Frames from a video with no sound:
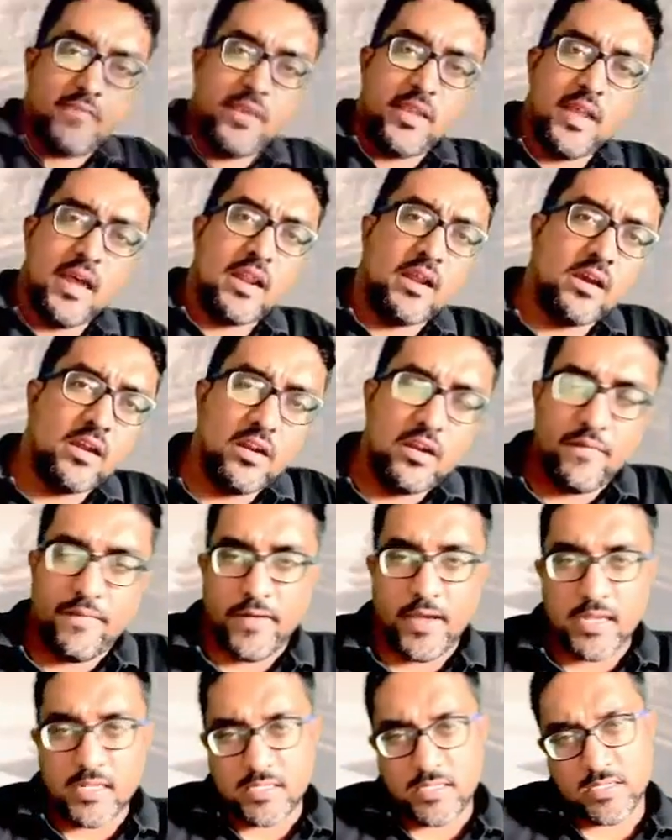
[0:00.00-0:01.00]
in our current
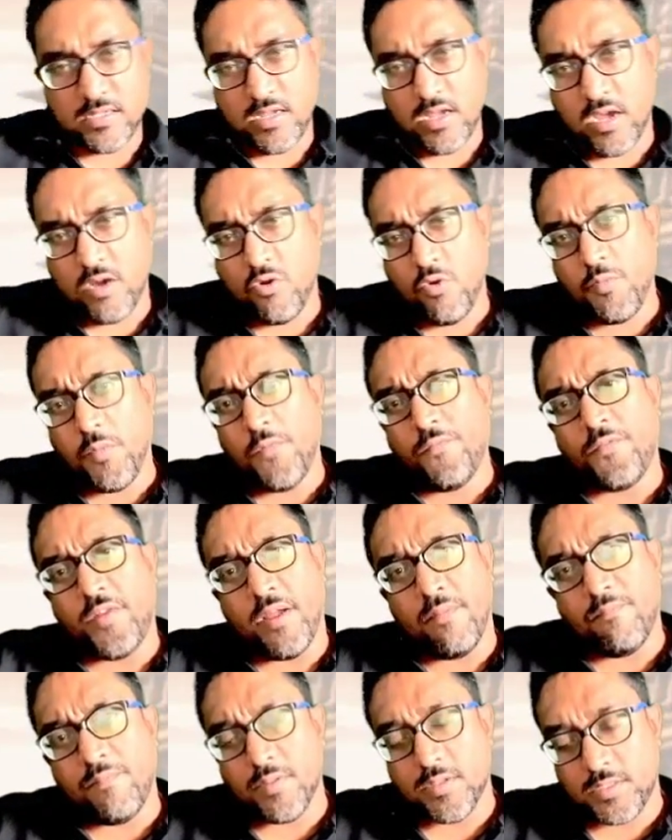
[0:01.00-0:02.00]
affairs, a group of
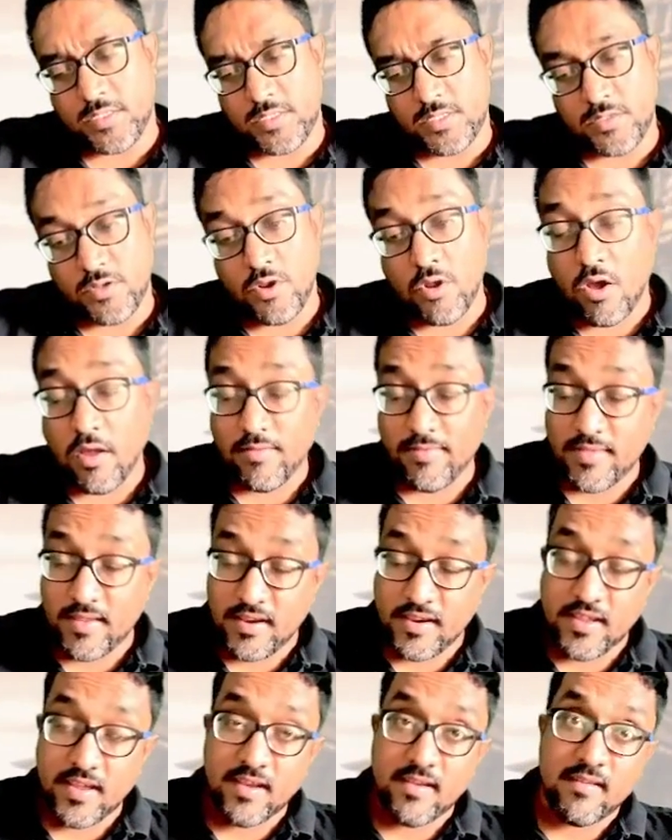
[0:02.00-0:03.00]
temples, North
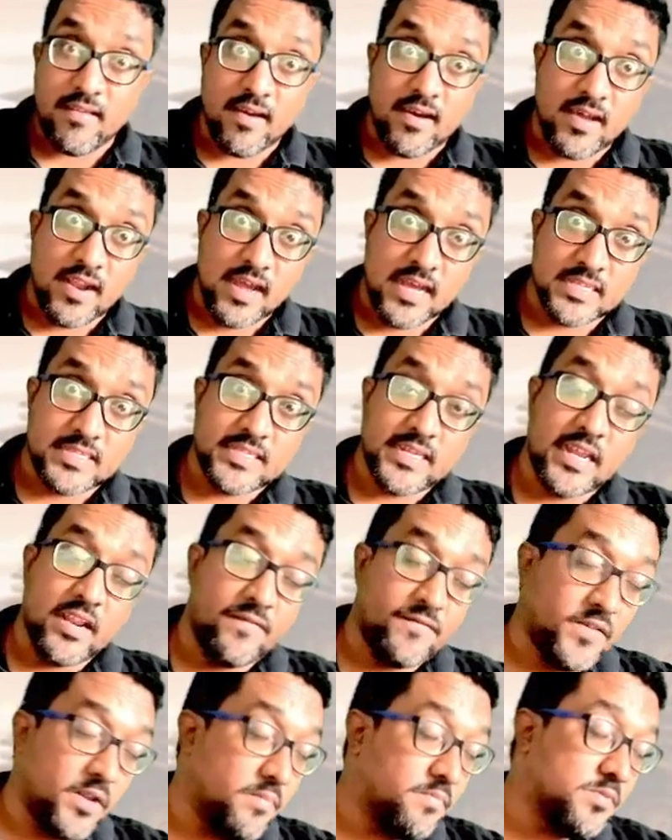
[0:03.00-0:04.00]
Indian Nagara style
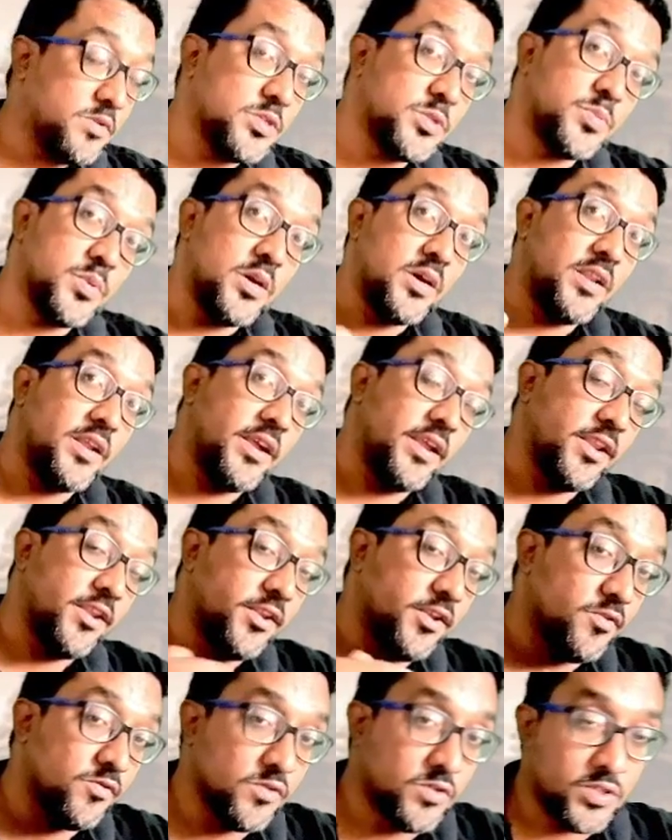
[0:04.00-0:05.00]
of temples, were in
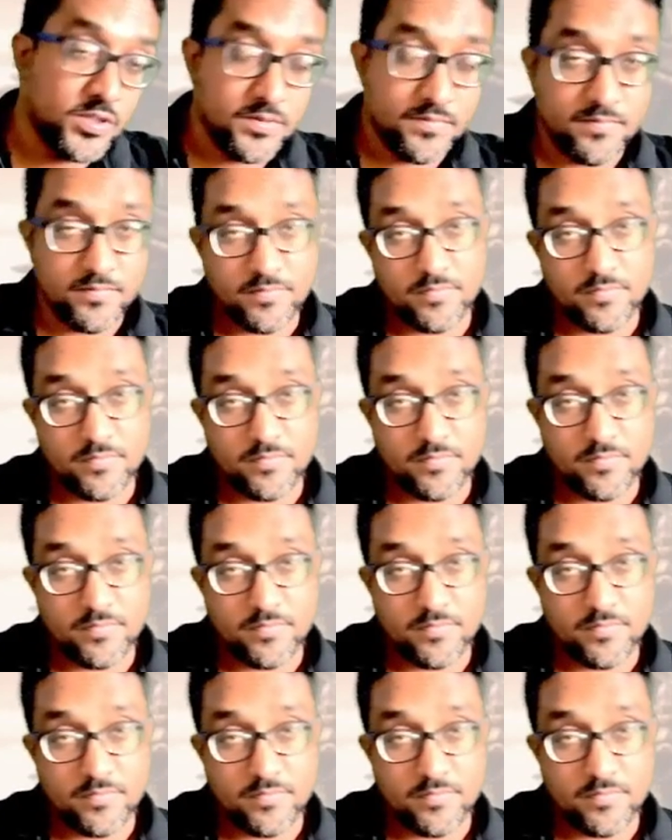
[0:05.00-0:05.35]
news.